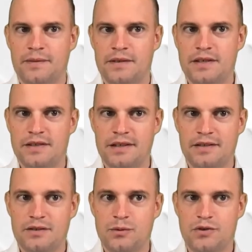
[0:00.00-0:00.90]
this
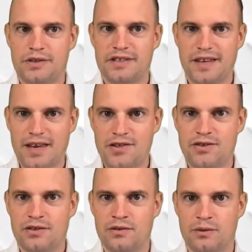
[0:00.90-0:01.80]

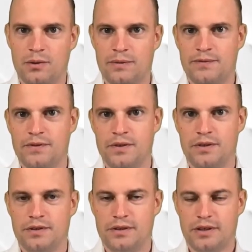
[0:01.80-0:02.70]
institutionalization of
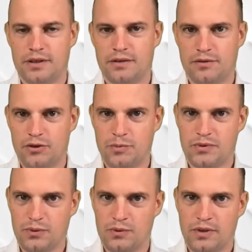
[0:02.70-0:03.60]
the
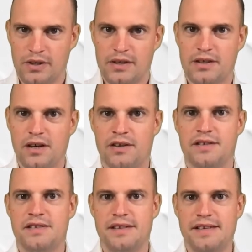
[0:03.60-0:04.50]

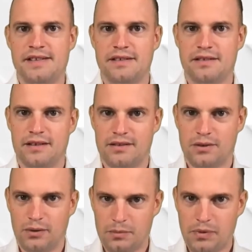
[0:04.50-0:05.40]
cryptocurrencies and
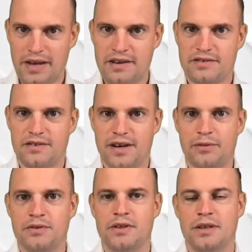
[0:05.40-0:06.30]
all the players
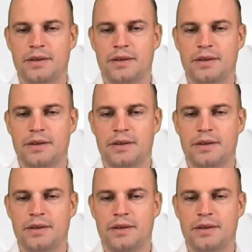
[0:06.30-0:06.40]
around